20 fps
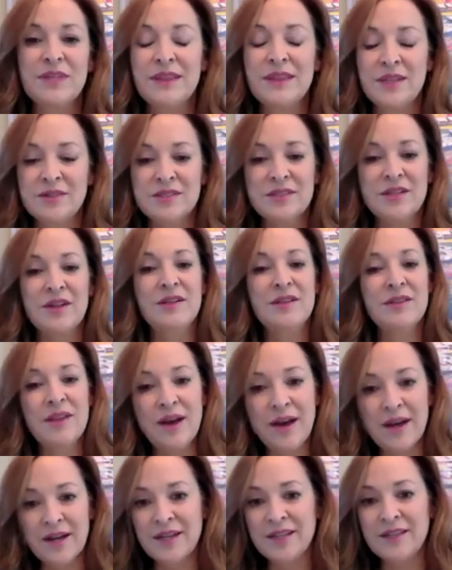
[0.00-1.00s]
There's a
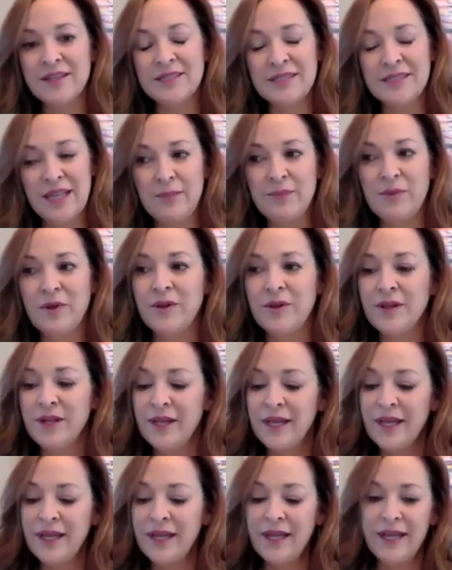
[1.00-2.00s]
lot on the table,
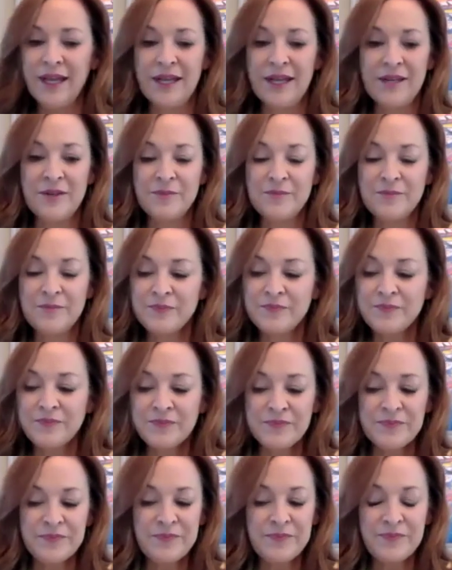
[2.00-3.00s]
and
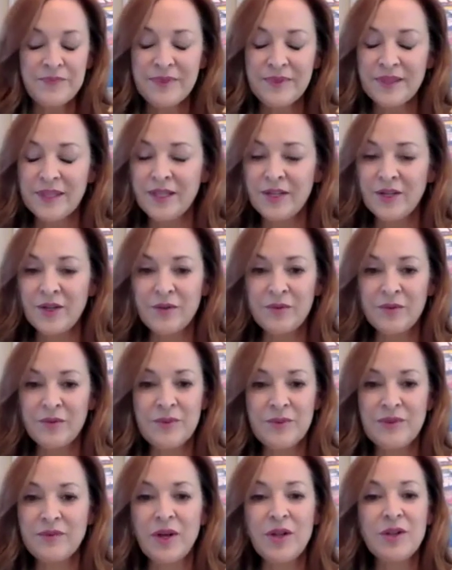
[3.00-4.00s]
you know,
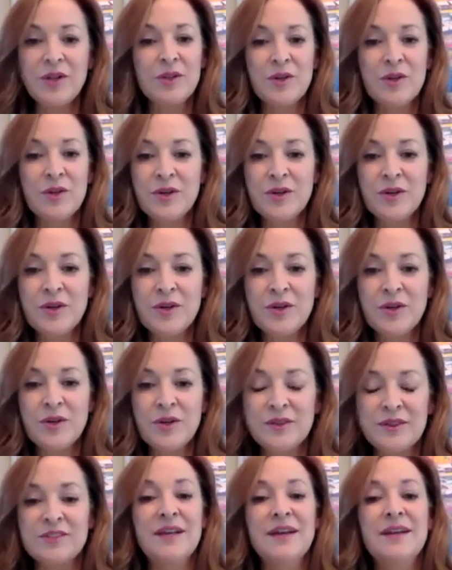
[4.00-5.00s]
we've all learned
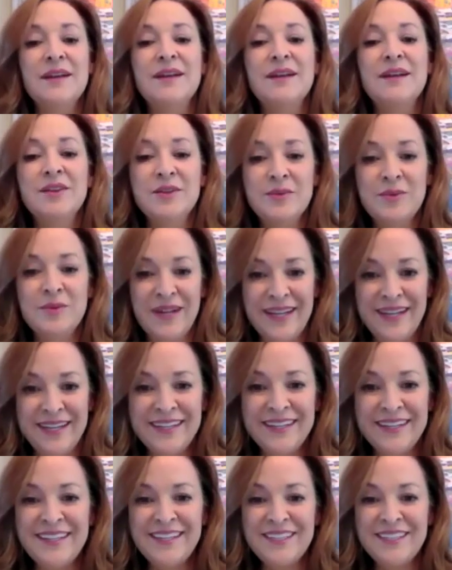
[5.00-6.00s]
that there's
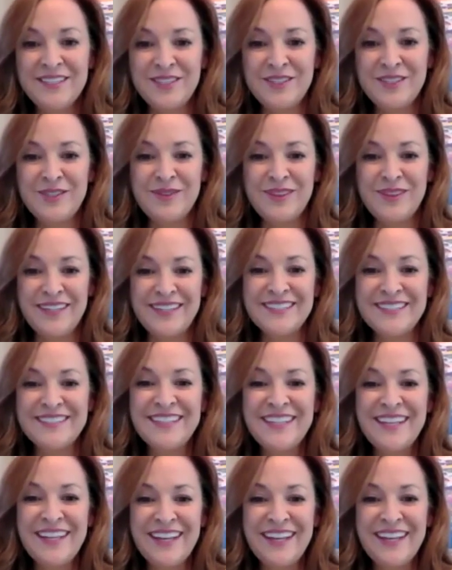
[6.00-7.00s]
another way to do
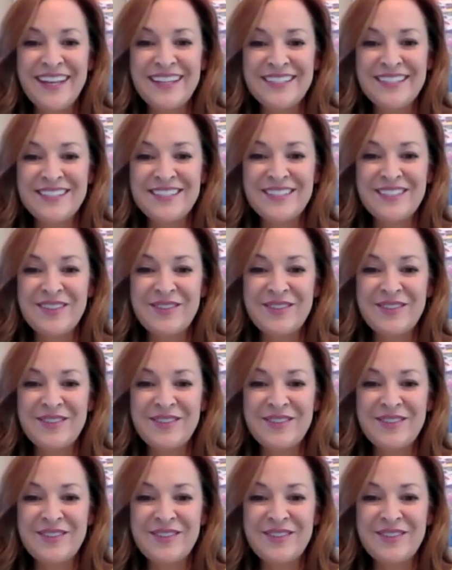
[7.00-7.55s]
things. And